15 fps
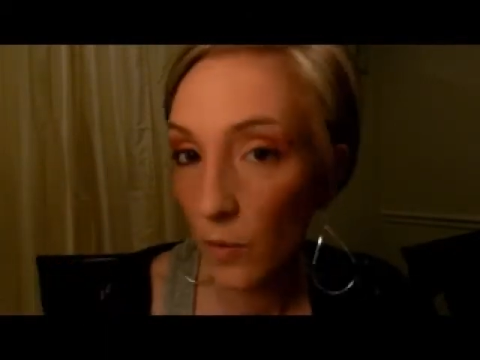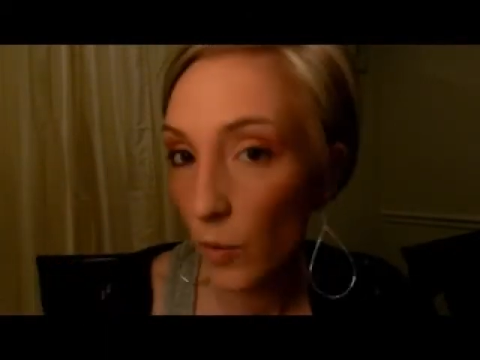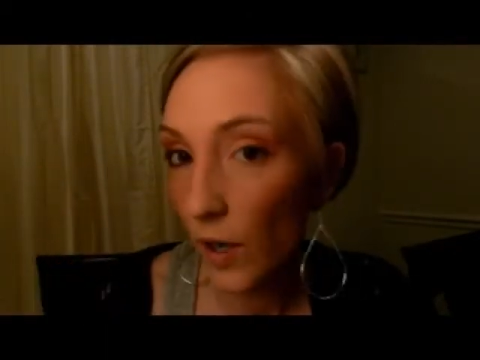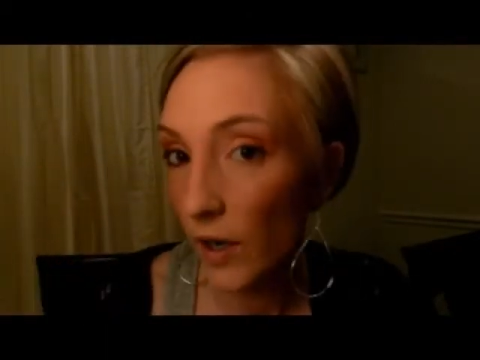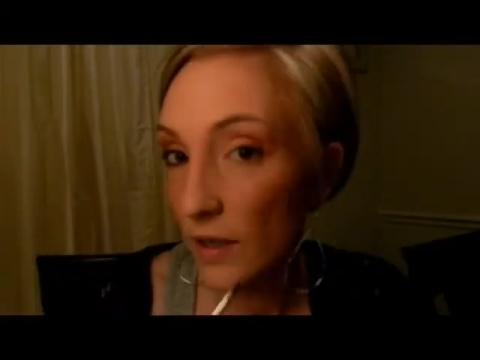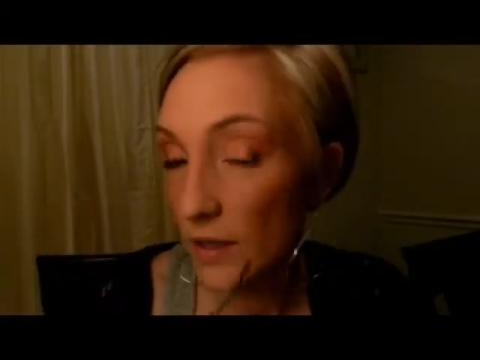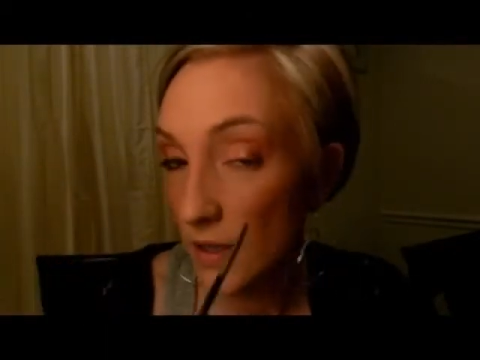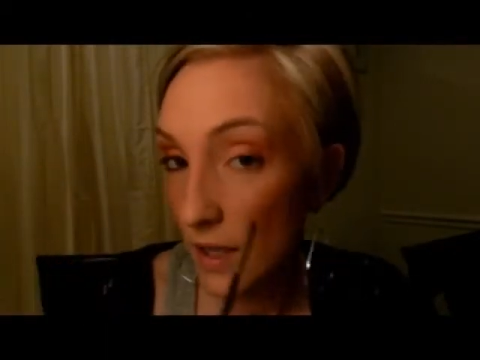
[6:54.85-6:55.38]

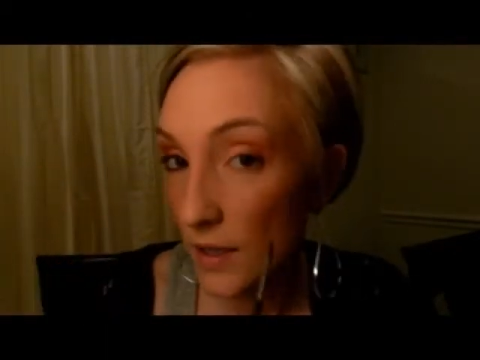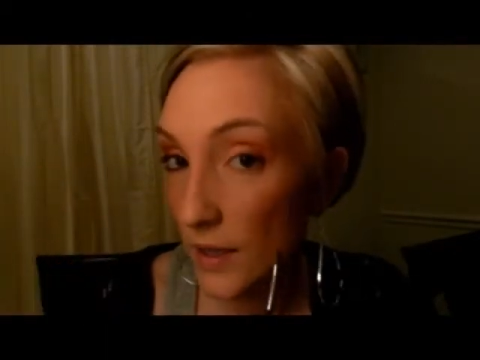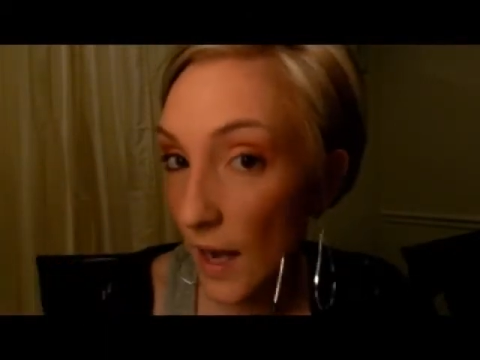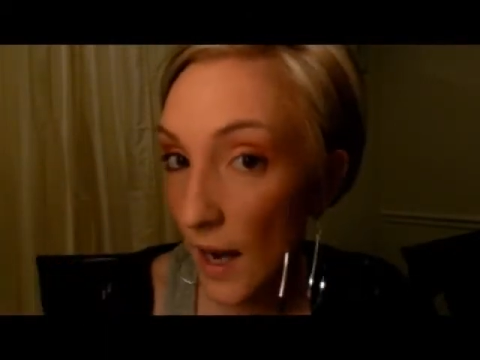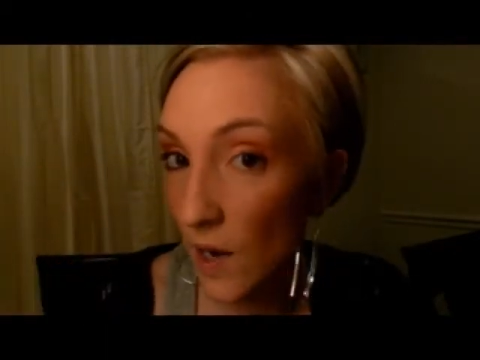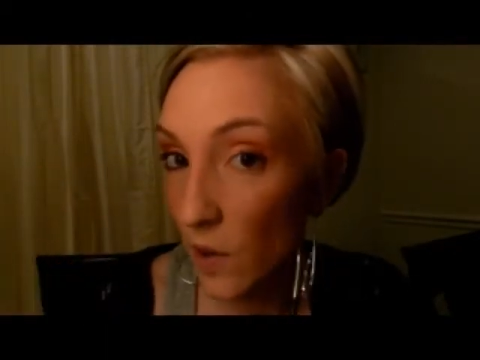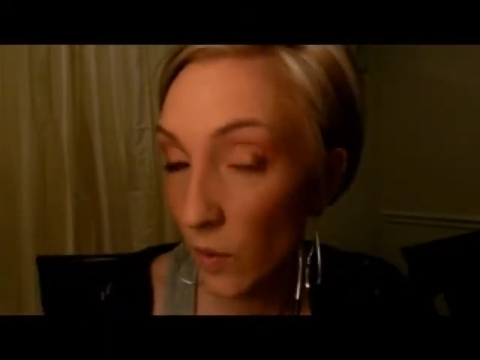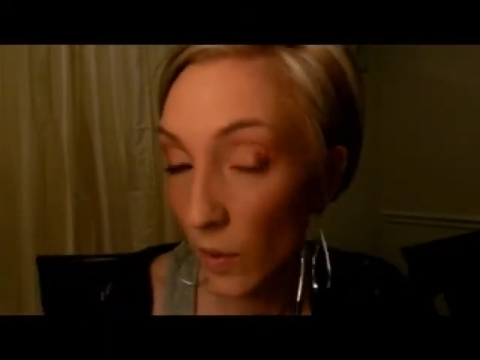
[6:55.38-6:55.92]
whereas this
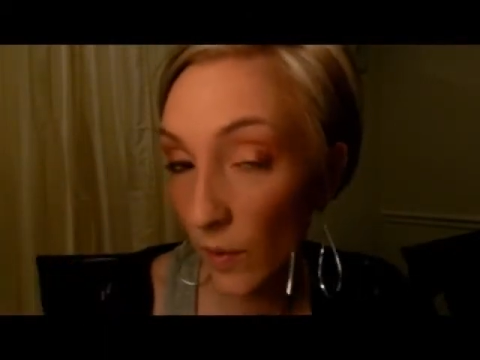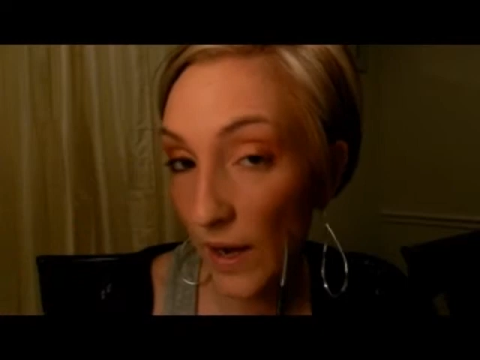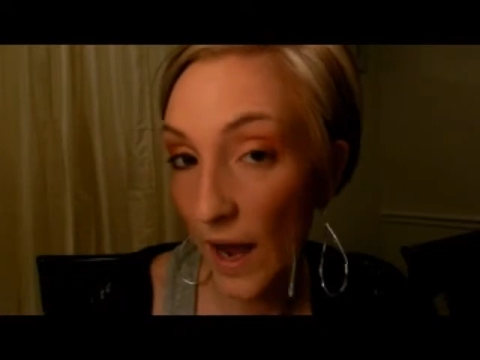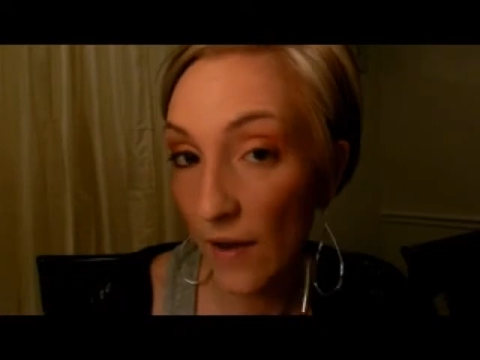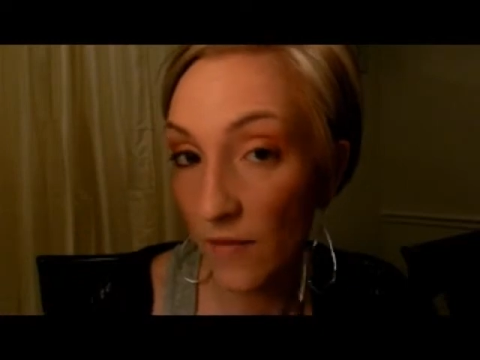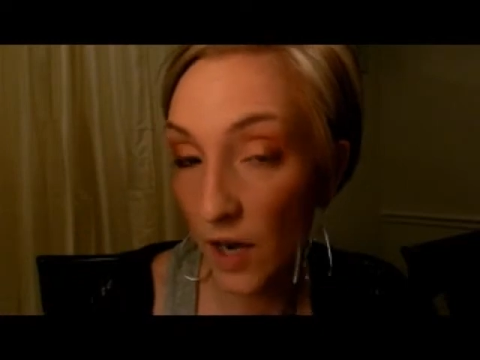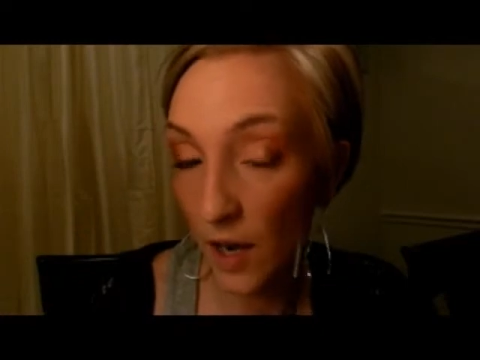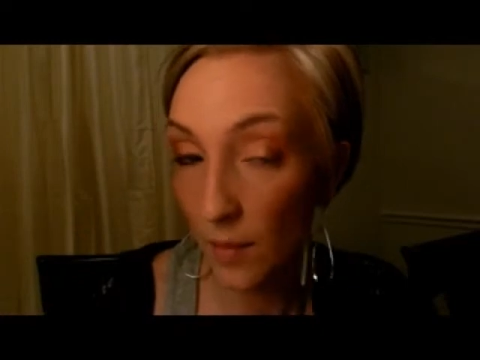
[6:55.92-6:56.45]
eye, where we
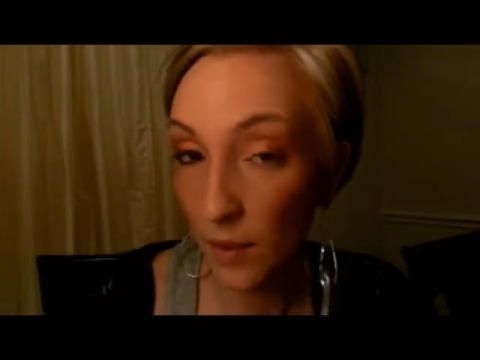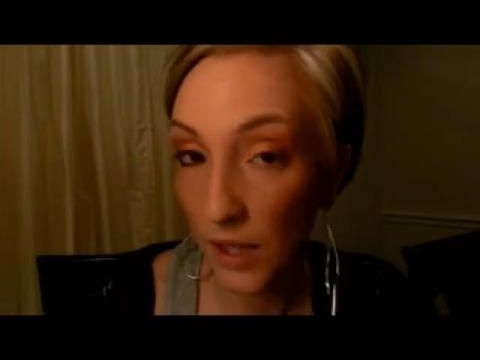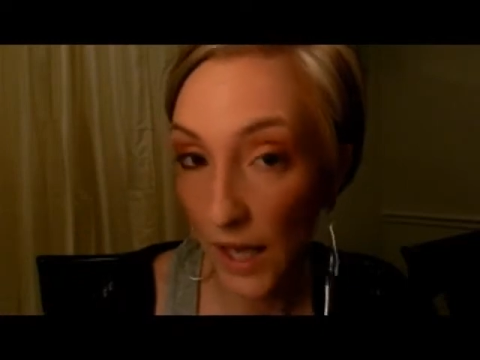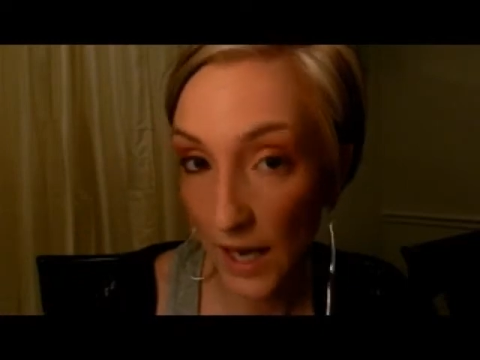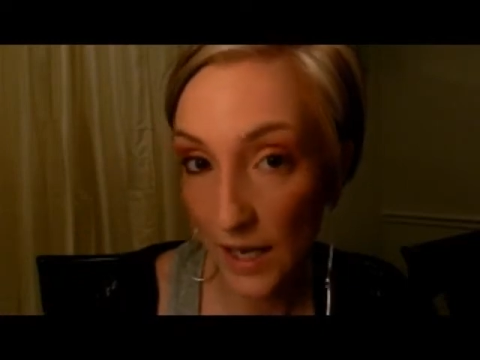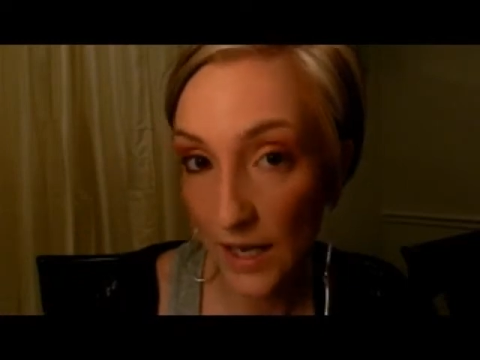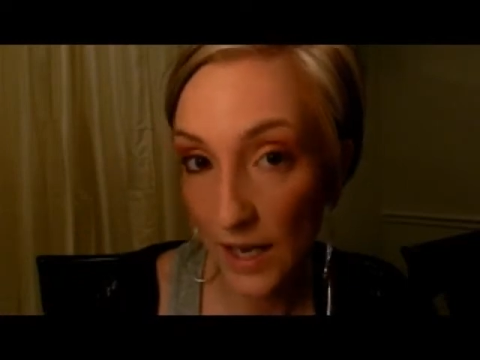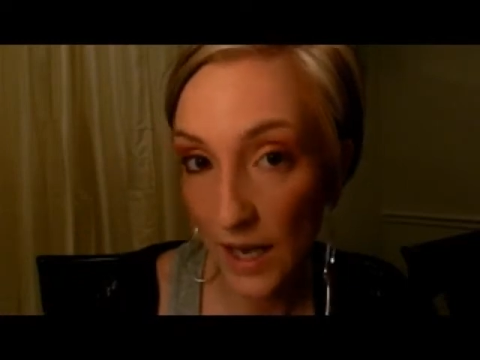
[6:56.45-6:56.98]
have not
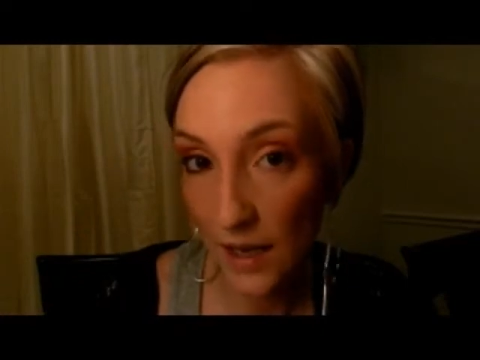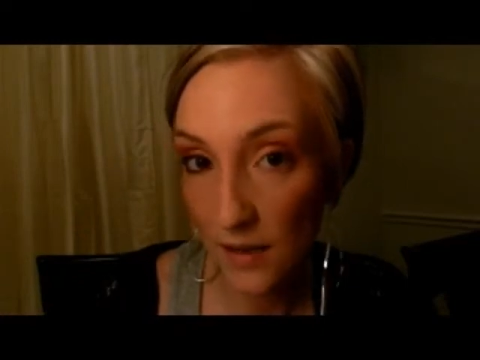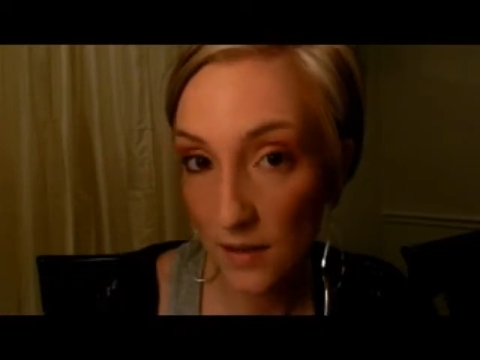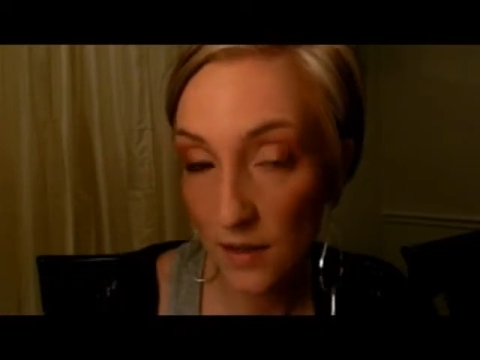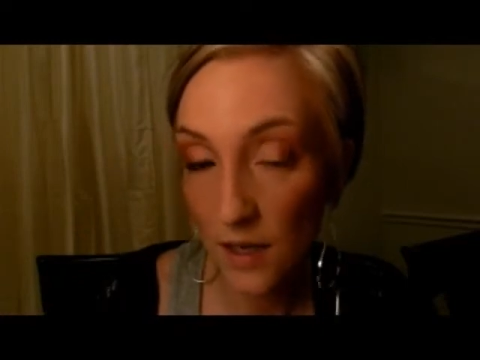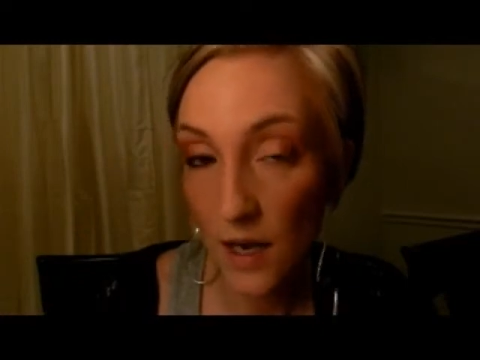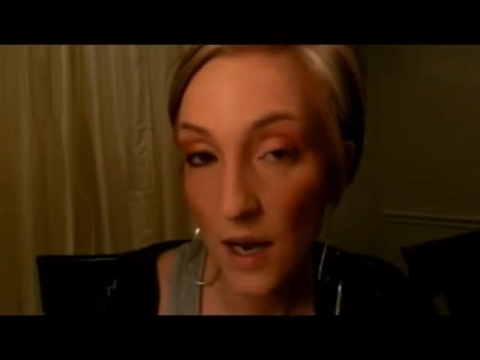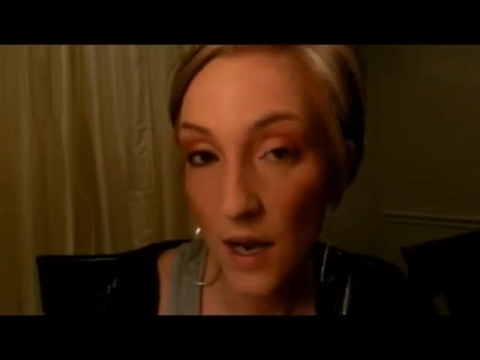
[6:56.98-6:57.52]
applied it
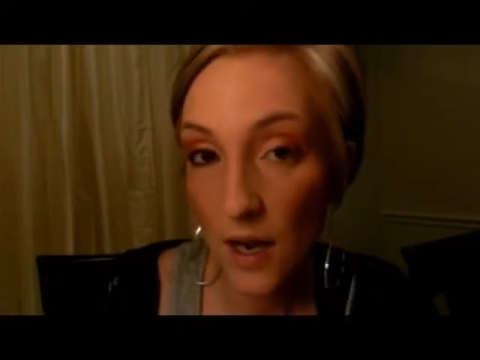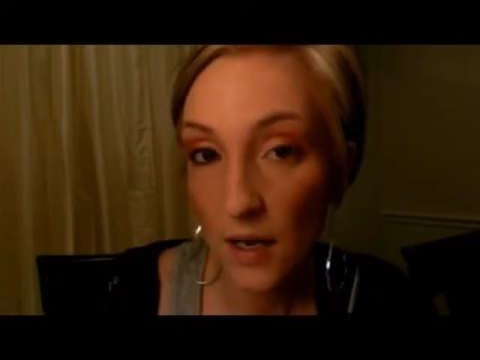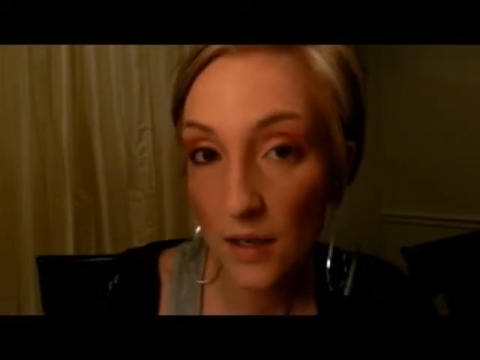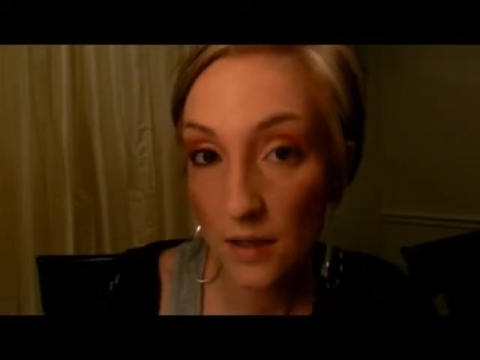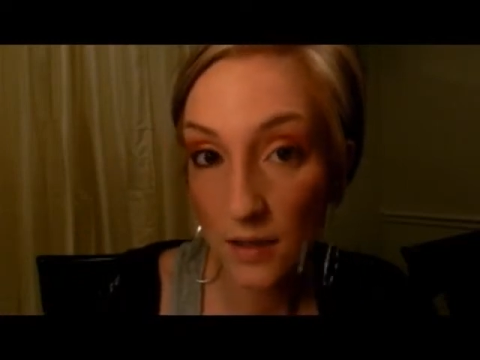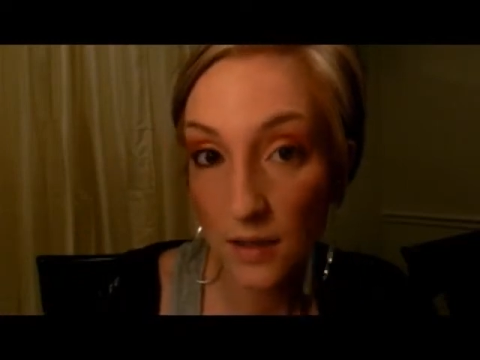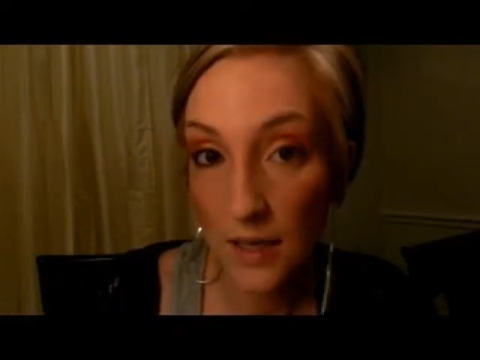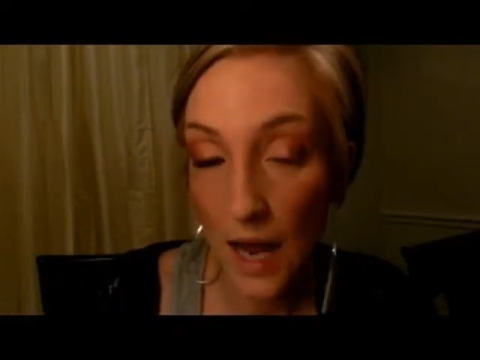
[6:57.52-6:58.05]
yet,
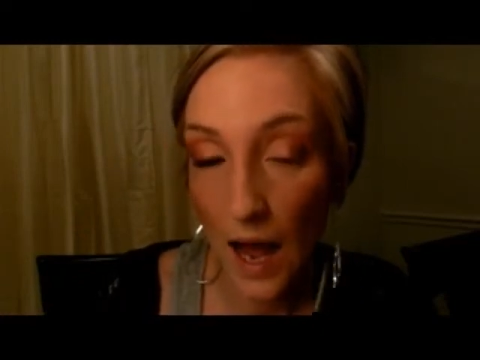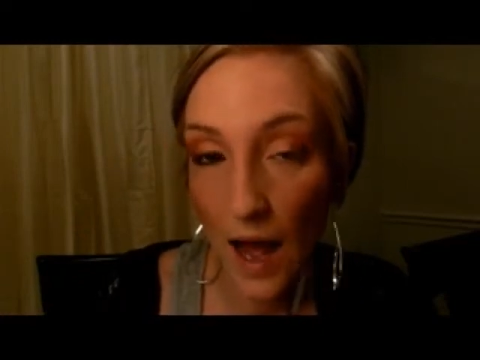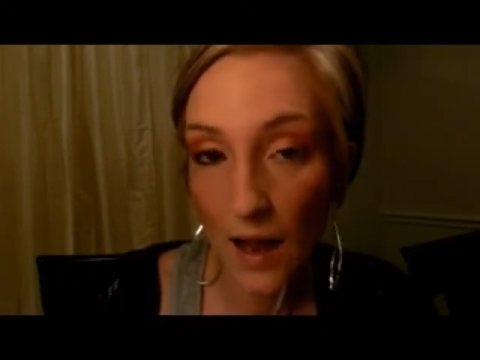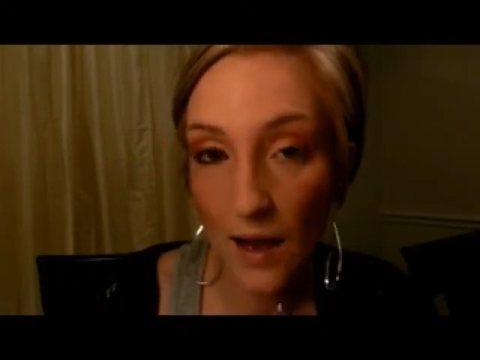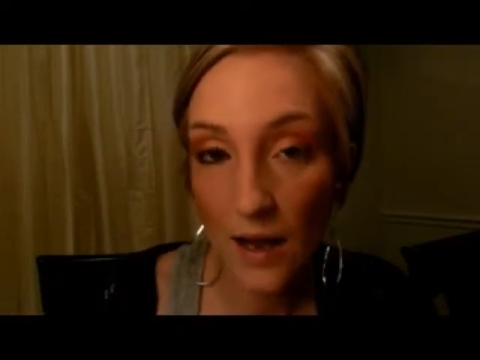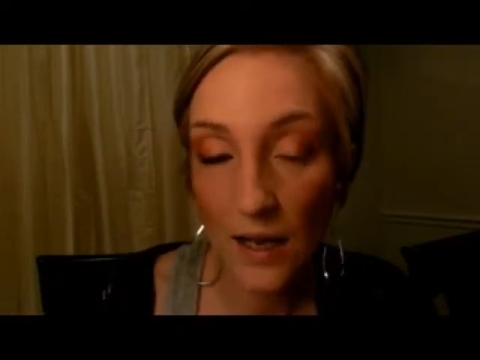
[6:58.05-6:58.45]
does not.